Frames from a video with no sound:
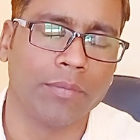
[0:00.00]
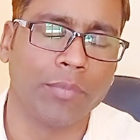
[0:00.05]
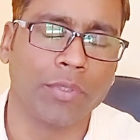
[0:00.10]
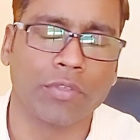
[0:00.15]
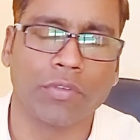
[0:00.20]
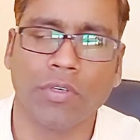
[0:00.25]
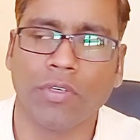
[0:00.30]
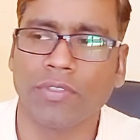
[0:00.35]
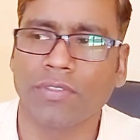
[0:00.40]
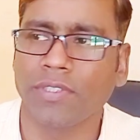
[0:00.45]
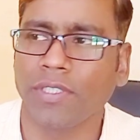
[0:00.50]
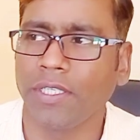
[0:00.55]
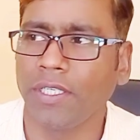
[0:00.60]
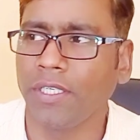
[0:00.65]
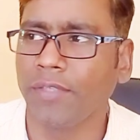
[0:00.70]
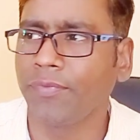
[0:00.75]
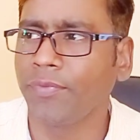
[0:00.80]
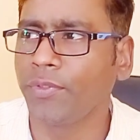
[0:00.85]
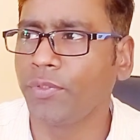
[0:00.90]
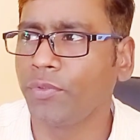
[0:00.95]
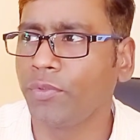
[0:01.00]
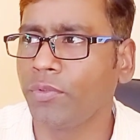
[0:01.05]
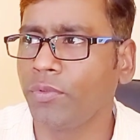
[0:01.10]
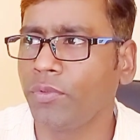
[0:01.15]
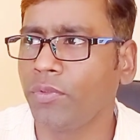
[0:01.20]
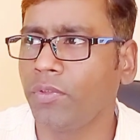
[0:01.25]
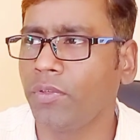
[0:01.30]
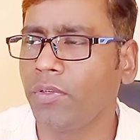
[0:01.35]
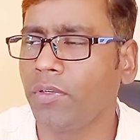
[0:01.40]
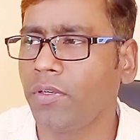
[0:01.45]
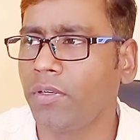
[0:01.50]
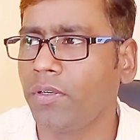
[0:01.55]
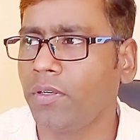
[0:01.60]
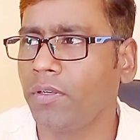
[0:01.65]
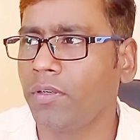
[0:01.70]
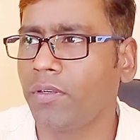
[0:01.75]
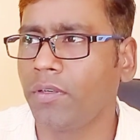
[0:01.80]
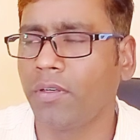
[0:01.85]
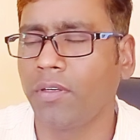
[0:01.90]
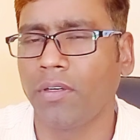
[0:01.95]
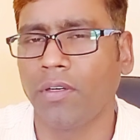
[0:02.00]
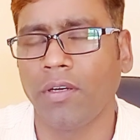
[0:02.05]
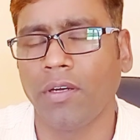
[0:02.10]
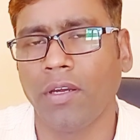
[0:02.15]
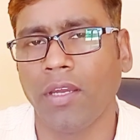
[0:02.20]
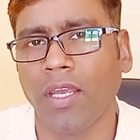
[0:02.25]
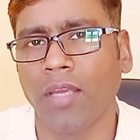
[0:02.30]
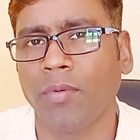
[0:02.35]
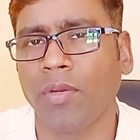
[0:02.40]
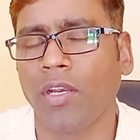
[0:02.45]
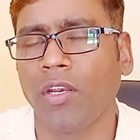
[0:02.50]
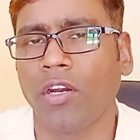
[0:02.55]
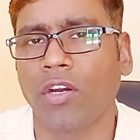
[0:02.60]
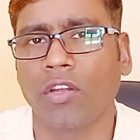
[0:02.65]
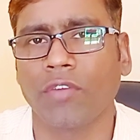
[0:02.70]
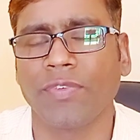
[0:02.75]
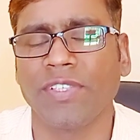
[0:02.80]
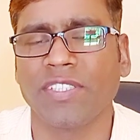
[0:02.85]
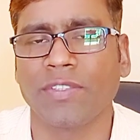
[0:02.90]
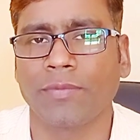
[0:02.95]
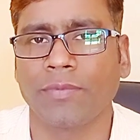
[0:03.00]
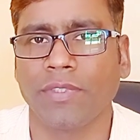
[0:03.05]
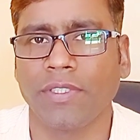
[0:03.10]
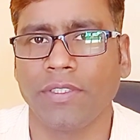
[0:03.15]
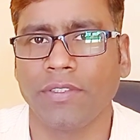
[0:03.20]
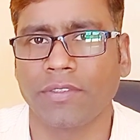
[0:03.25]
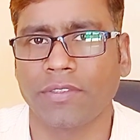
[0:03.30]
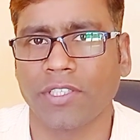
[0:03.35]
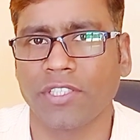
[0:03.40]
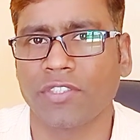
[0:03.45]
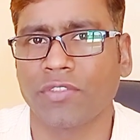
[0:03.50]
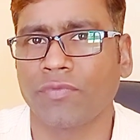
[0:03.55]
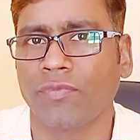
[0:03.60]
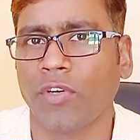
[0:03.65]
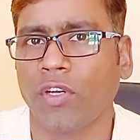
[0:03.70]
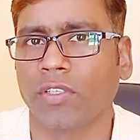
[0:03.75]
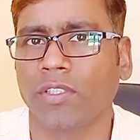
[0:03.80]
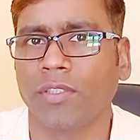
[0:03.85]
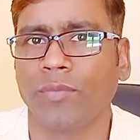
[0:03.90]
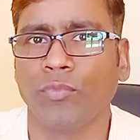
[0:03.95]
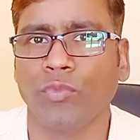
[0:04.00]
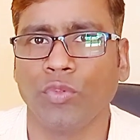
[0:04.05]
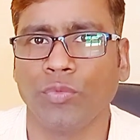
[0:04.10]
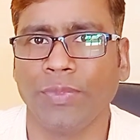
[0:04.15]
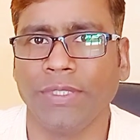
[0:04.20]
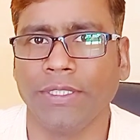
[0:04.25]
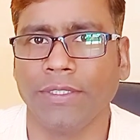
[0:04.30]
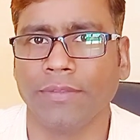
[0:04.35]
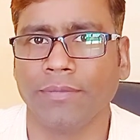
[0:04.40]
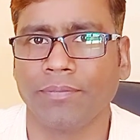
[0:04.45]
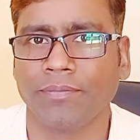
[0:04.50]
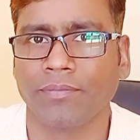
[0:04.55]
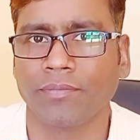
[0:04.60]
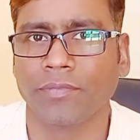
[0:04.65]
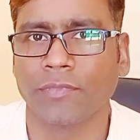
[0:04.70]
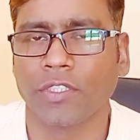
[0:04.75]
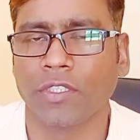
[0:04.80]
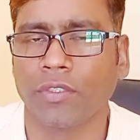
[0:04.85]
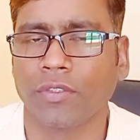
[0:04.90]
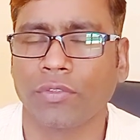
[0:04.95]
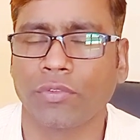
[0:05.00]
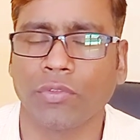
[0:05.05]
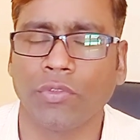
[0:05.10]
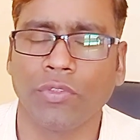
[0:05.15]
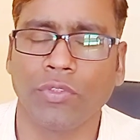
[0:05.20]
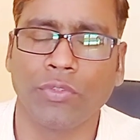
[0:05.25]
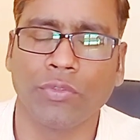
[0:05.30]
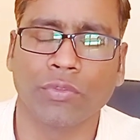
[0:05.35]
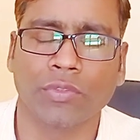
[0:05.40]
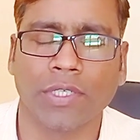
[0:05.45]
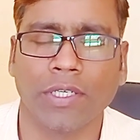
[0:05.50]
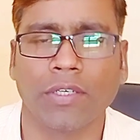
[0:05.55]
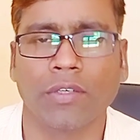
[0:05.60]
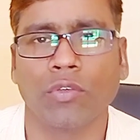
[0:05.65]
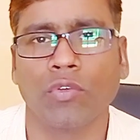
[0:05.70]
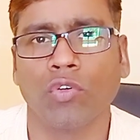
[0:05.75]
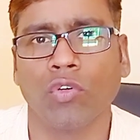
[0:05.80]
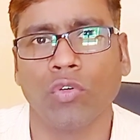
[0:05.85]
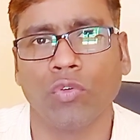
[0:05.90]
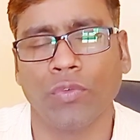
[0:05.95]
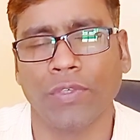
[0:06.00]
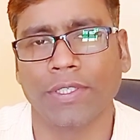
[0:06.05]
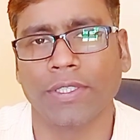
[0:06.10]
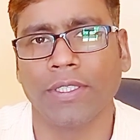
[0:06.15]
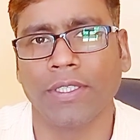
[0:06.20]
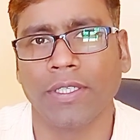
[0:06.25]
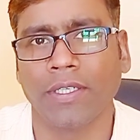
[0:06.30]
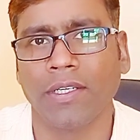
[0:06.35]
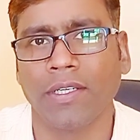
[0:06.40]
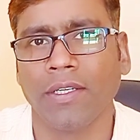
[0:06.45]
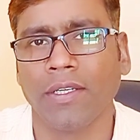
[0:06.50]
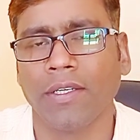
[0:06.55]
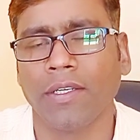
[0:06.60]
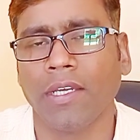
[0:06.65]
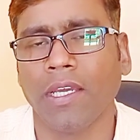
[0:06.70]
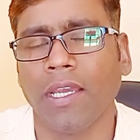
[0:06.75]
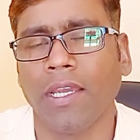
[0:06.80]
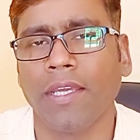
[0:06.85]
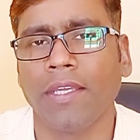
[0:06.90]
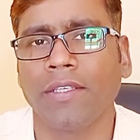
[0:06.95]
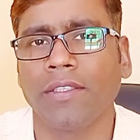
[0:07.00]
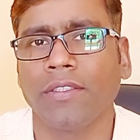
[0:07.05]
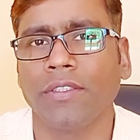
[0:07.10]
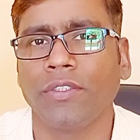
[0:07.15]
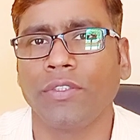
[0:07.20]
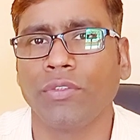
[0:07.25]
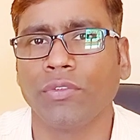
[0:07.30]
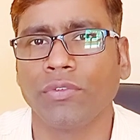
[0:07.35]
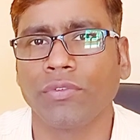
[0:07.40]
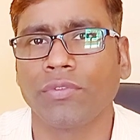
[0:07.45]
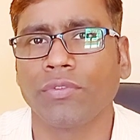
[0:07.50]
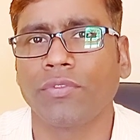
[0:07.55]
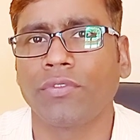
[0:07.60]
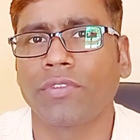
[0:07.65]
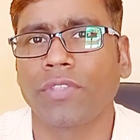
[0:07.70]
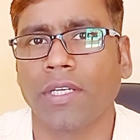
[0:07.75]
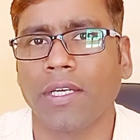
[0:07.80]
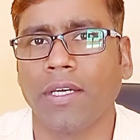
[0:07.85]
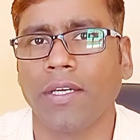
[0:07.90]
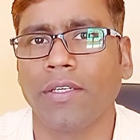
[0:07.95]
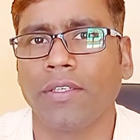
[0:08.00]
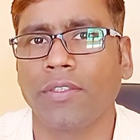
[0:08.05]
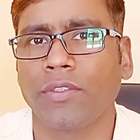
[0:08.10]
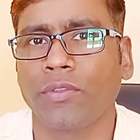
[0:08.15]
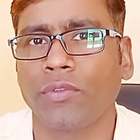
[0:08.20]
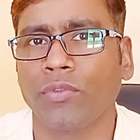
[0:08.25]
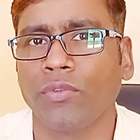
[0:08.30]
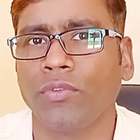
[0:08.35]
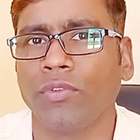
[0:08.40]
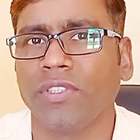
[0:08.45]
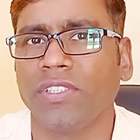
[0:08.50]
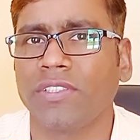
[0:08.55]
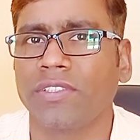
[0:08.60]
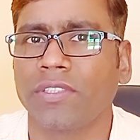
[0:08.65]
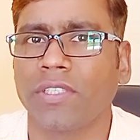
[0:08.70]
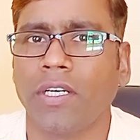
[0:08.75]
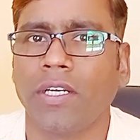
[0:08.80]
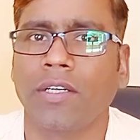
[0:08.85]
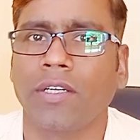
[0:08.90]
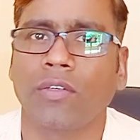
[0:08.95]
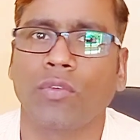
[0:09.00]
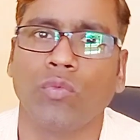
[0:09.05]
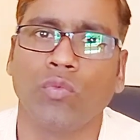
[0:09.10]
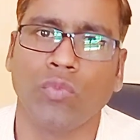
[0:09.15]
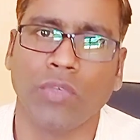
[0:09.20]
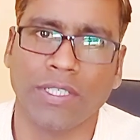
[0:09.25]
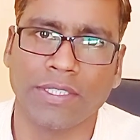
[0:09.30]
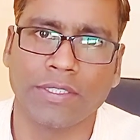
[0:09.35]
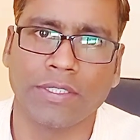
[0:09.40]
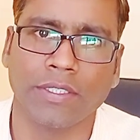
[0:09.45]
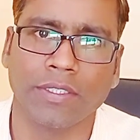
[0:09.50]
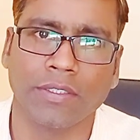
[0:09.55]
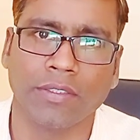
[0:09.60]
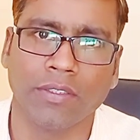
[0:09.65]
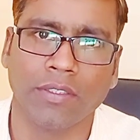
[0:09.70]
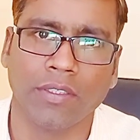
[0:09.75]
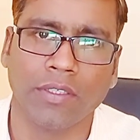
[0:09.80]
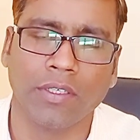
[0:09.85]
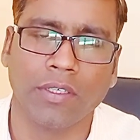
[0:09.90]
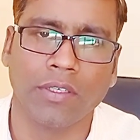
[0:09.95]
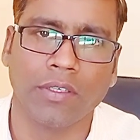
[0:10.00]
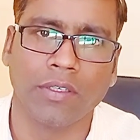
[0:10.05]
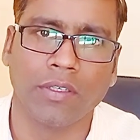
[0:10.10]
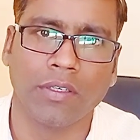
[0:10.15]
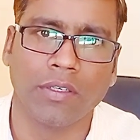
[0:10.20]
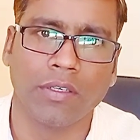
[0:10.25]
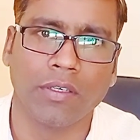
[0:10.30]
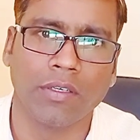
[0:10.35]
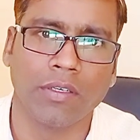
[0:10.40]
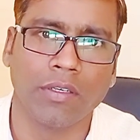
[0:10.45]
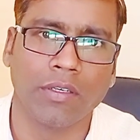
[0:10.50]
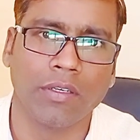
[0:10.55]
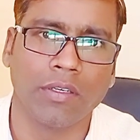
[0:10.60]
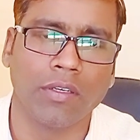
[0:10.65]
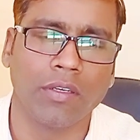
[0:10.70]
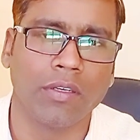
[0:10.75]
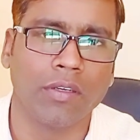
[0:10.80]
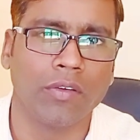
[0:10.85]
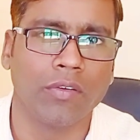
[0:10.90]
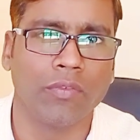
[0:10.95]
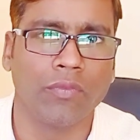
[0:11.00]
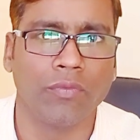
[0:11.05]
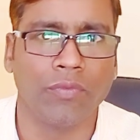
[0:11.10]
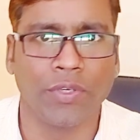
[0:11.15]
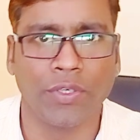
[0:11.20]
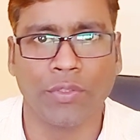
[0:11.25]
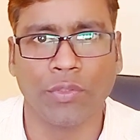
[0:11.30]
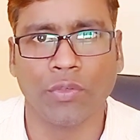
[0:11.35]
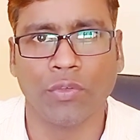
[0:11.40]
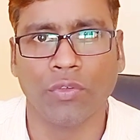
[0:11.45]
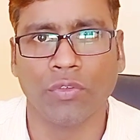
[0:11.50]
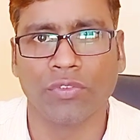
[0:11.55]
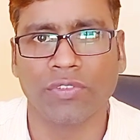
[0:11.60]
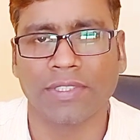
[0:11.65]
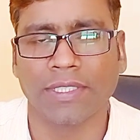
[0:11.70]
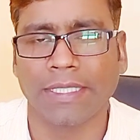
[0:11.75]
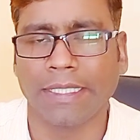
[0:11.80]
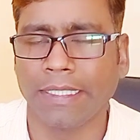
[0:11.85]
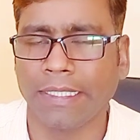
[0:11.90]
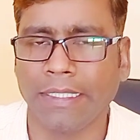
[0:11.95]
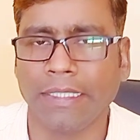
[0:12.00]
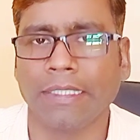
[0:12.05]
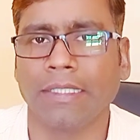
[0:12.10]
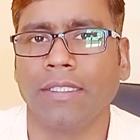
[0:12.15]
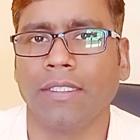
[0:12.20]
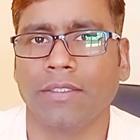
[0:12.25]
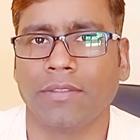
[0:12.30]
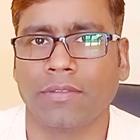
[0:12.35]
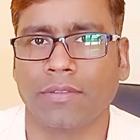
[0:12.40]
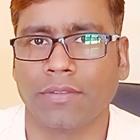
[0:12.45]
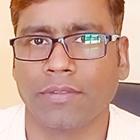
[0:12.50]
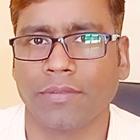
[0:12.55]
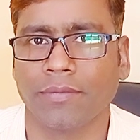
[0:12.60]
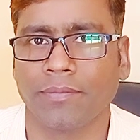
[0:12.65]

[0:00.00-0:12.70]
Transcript: because if you have a lot of interest for the movie, so you can go over there and you should try to start watching videos in English.